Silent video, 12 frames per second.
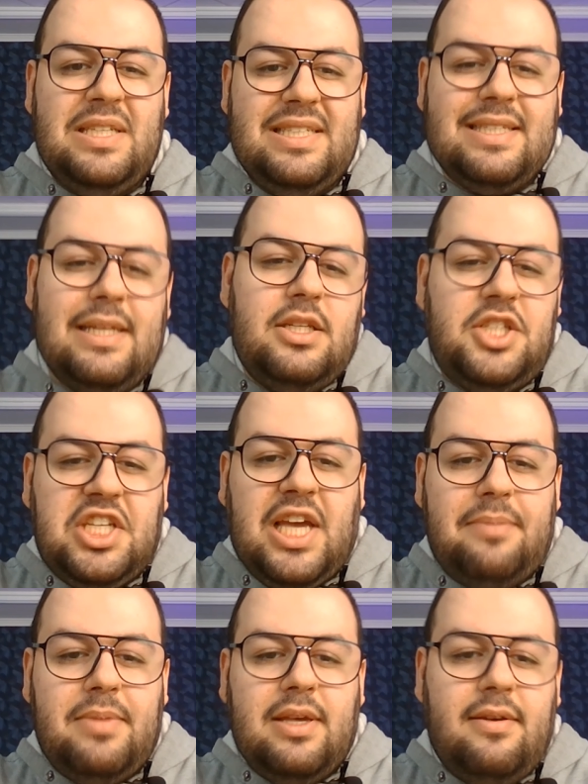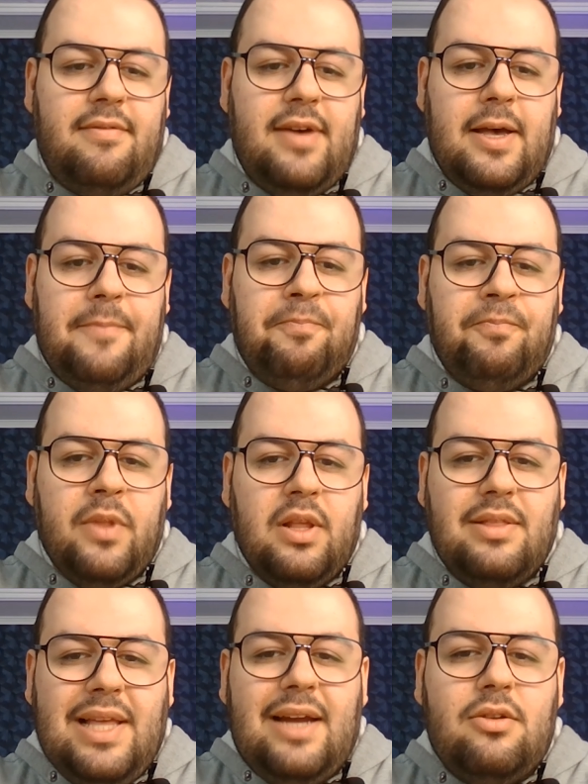had some meetings and video calls with
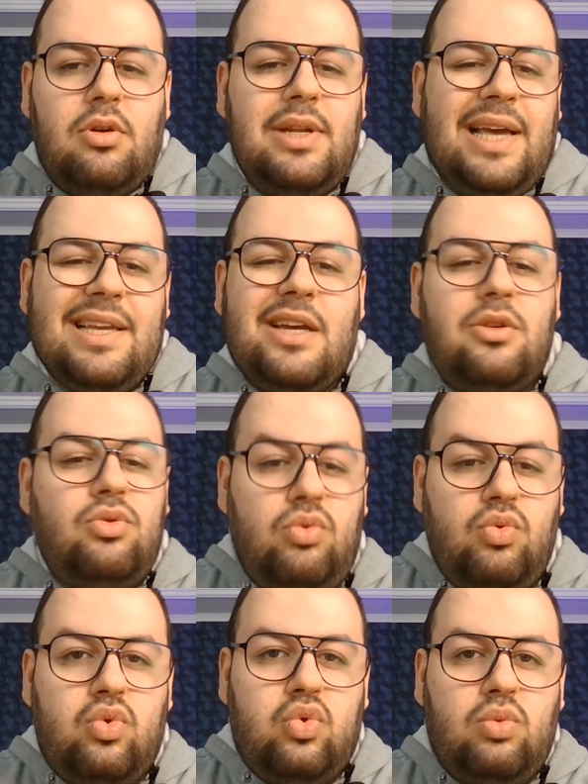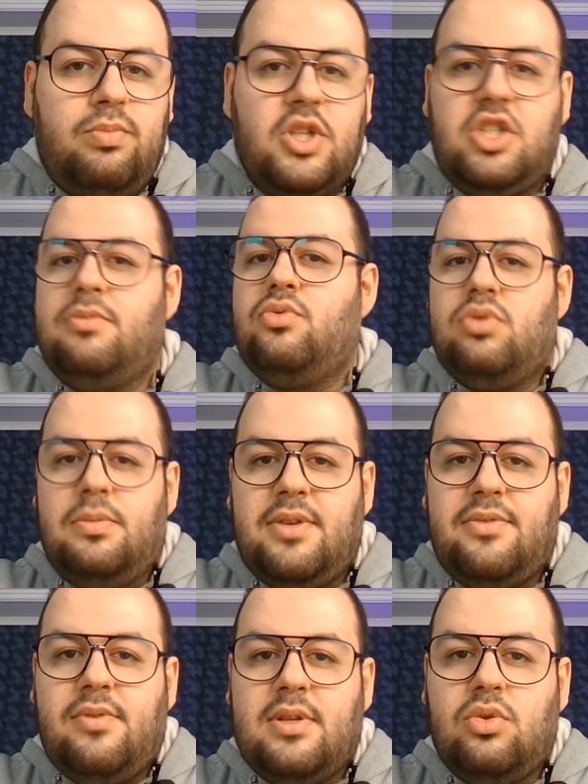it, and I liked the
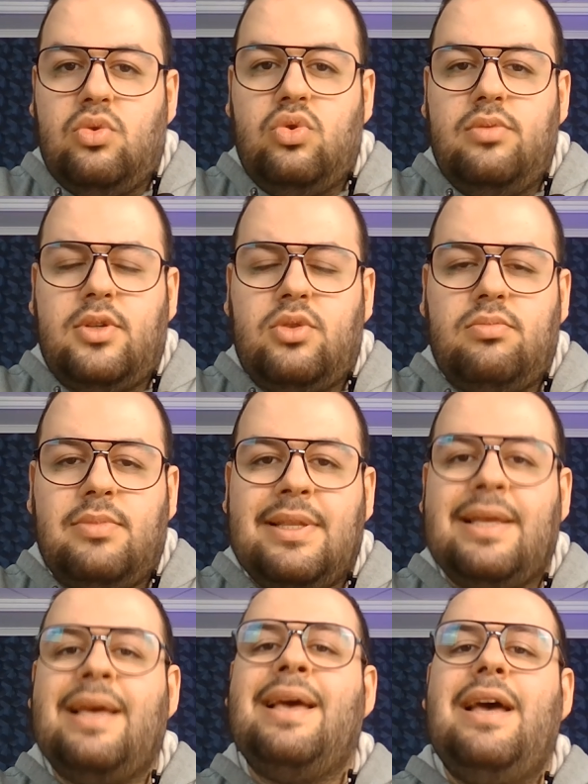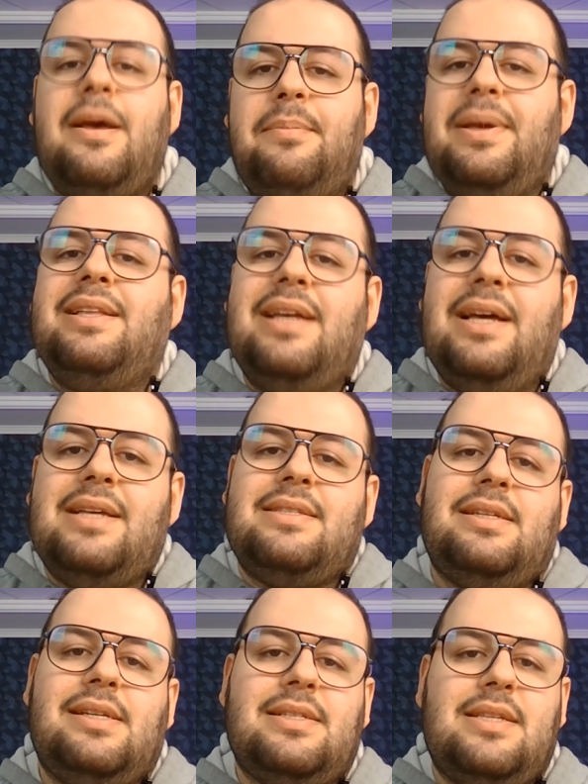quality that I was seeing my
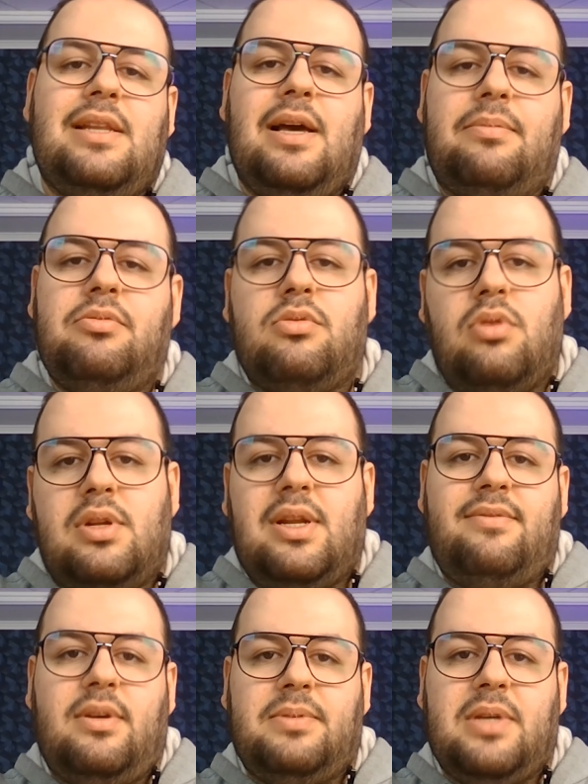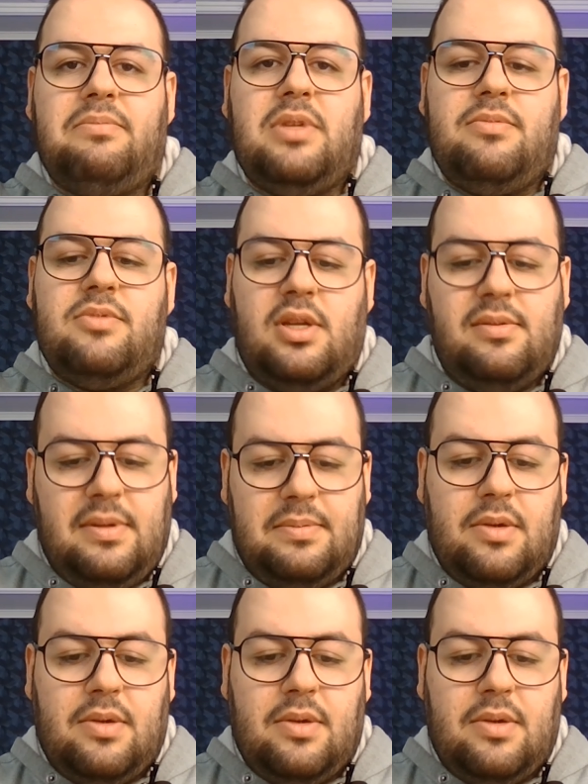picture with. The